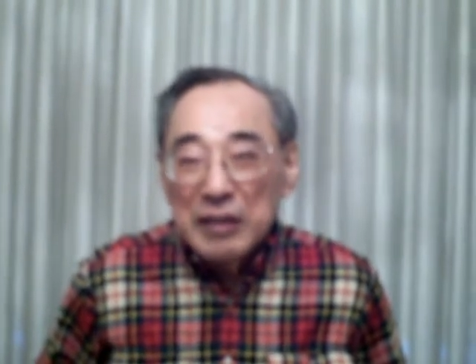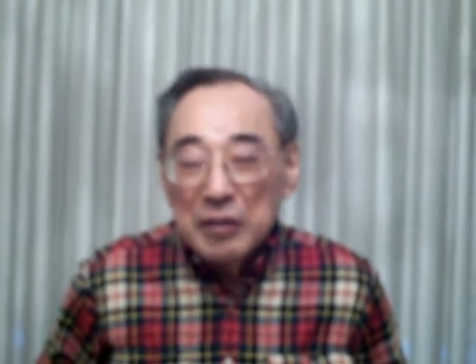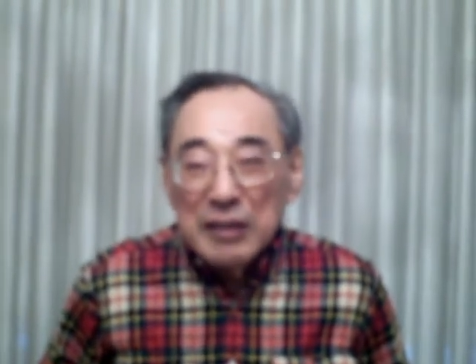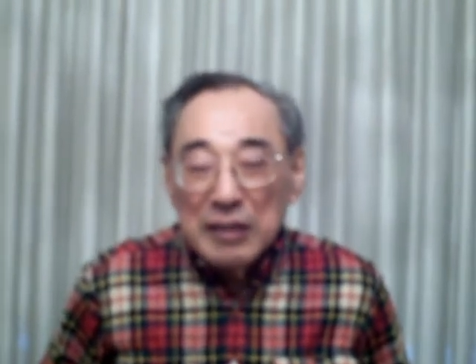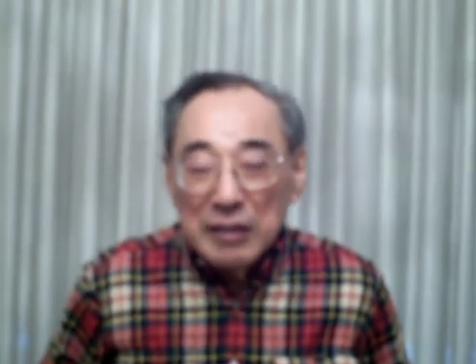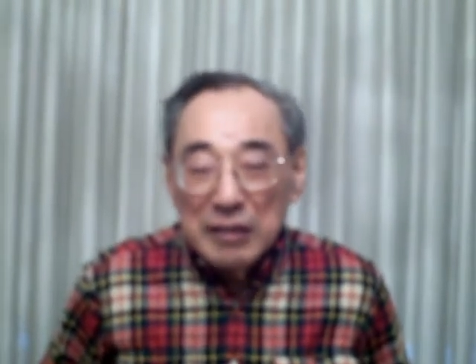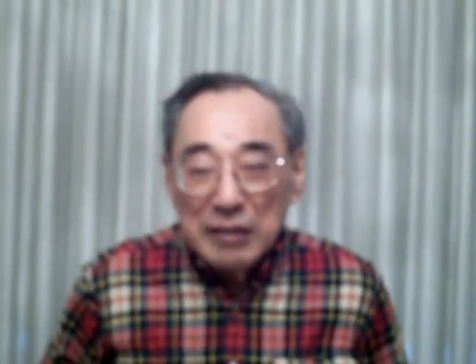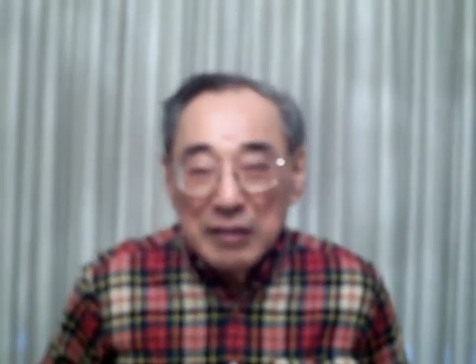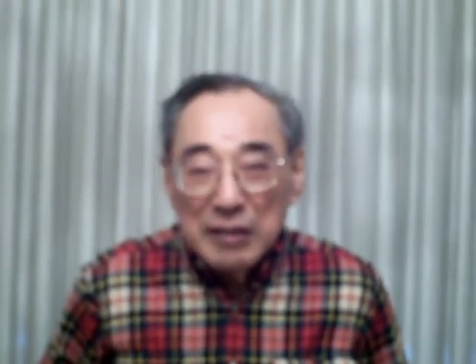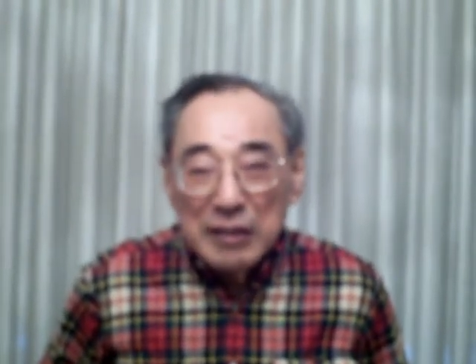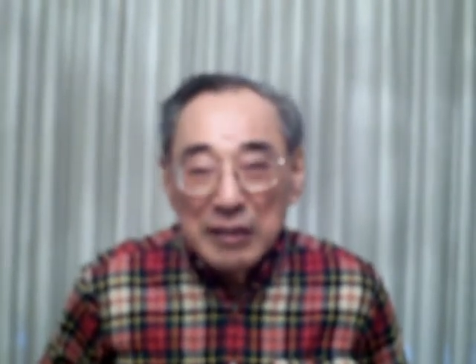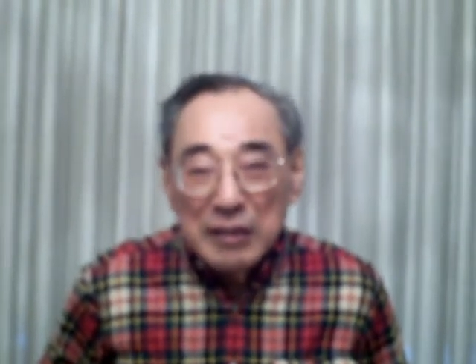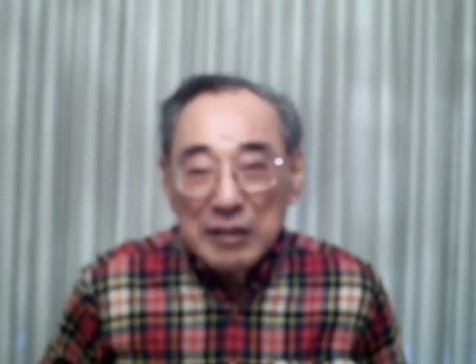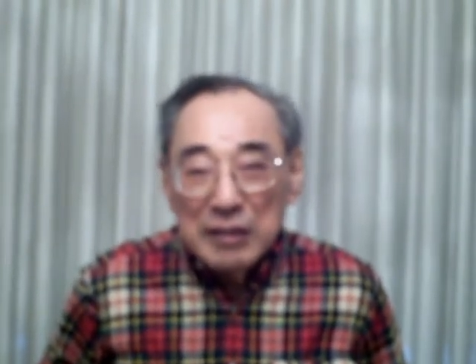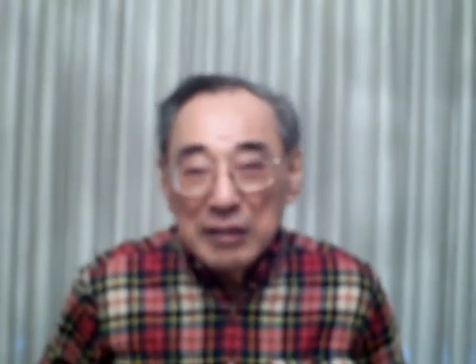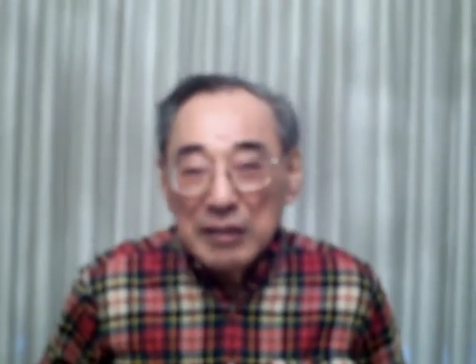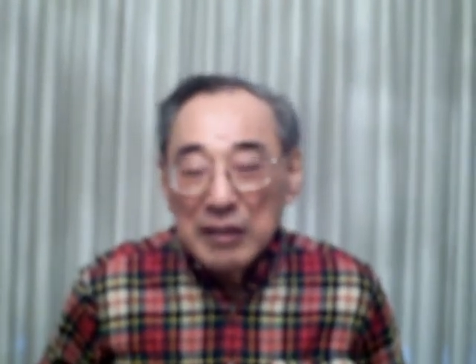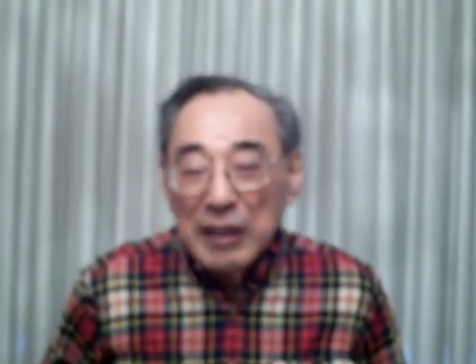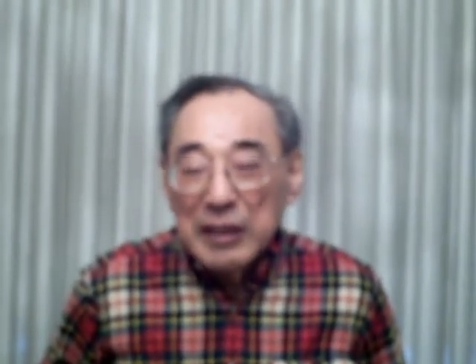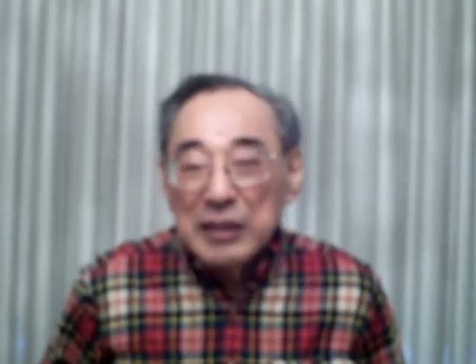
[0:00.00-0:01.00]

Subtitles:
And then in